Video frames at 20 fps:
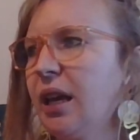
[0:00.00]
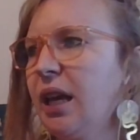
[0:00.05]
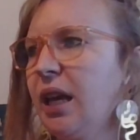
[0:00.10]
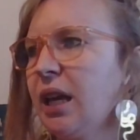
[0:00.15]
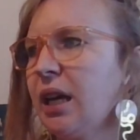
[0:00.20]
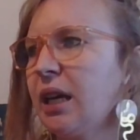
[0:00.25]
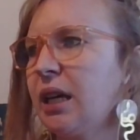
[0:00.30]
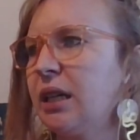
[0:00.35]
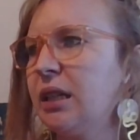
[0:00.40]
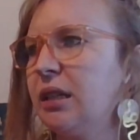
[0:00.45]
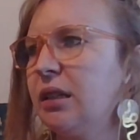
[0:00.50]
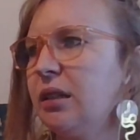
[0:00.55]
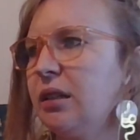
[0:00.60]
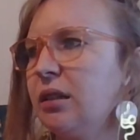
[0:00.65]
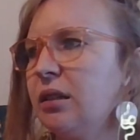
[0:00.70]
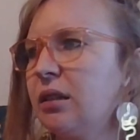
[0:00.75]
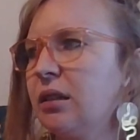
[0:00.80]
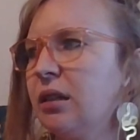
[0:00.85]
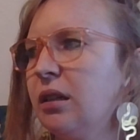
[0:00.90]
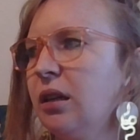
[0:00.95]

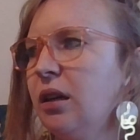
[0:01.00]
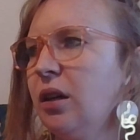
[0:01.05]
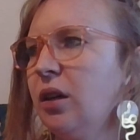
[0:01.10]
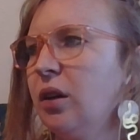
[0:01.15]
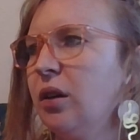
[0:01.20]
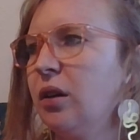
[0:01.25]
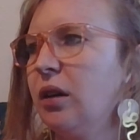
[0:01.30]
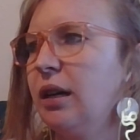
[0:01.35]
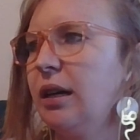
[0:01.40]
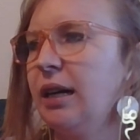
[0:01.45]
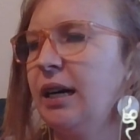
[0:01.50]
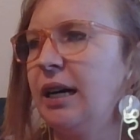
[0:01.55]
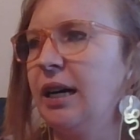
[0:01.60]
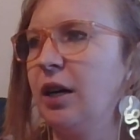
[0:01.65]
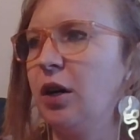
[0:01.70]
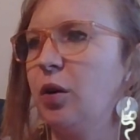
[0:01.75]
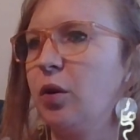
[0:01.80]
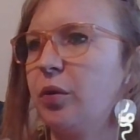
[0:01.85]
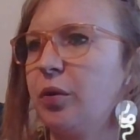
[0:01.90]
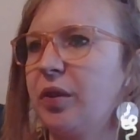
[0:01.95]
and
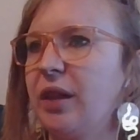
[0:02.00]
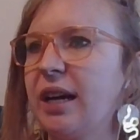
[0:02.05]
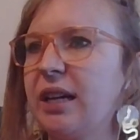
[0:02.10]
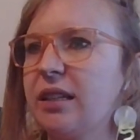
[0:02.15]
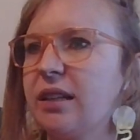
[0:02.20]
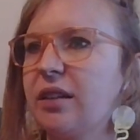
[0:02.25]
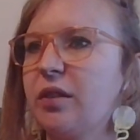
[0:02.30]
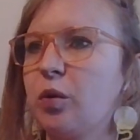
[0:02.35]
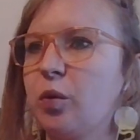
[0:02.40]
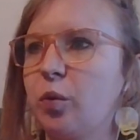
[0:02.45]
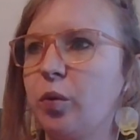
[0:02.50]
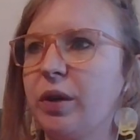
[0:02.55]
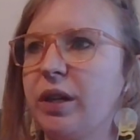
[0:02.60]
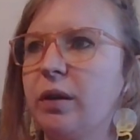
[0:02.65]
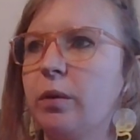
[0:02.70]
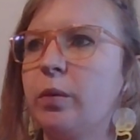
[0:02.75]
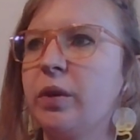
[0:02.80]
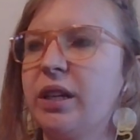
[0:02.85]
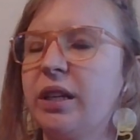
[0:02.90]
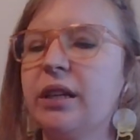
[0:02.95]
uh, that we
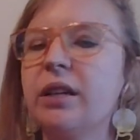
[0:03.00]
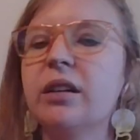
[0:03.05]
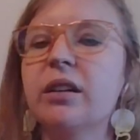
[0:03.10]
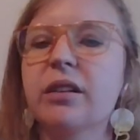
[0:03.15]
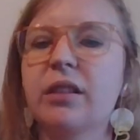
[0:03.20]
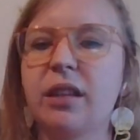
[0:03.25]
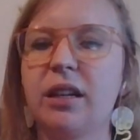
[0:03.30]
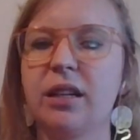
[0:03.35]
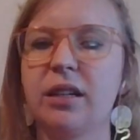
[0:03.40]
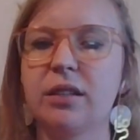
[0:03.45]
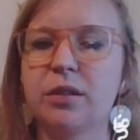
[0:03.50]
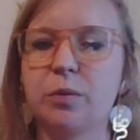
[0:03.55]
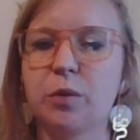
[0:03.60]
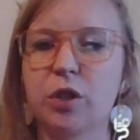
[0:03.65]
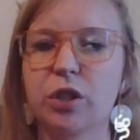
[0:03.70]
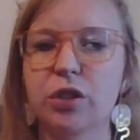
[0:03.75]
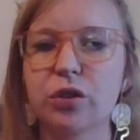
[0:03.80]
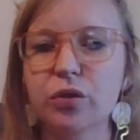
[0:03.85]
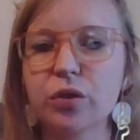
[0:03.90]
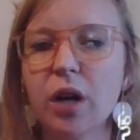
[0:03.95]
we hear things
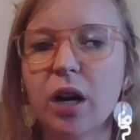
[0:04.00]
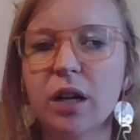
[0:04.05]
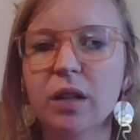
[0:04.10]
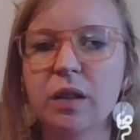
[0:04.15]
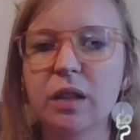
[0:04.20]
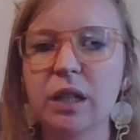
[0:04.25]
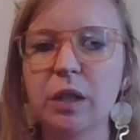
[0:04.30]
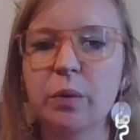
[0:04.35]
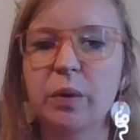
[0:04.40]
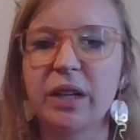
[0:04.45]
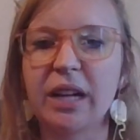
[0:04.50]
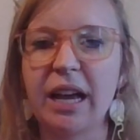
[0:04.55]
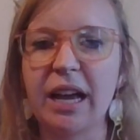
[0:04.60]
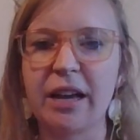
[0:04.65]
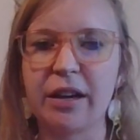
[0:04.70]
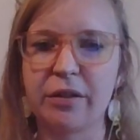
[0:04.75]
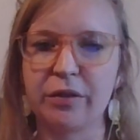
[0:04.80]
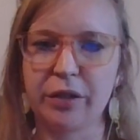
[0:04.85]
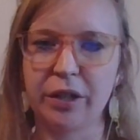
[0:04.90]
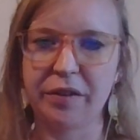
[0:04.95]
more strongly when
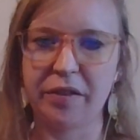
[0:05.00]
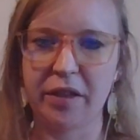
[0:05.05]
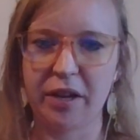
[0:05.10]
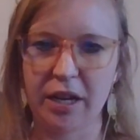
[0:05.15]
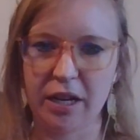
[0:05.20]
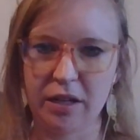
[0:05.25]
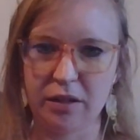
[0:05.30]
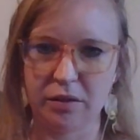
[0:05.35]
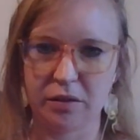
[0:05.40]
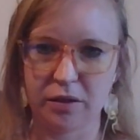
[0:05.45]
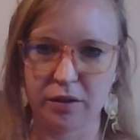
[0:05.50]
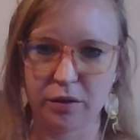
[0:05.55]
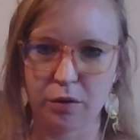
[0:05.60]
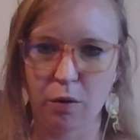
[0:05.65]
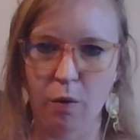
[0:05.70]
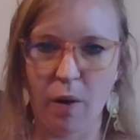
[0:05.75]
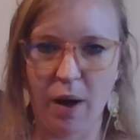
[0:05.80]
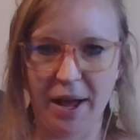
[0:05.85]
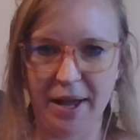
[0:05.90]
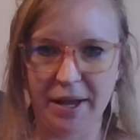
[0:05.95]
everything else is
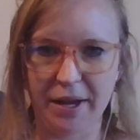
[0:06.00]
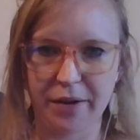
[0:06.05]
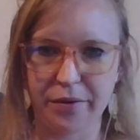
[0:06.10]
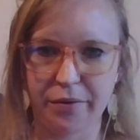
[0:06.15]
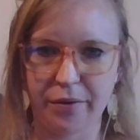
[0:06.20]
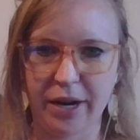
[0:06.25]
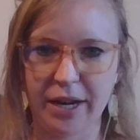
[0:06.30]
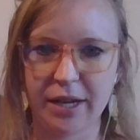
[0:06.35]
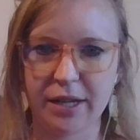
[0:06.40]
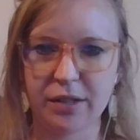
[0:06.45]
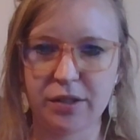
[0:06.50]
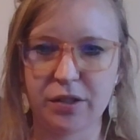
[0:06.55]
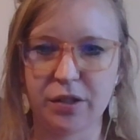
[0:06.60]
quiet, right?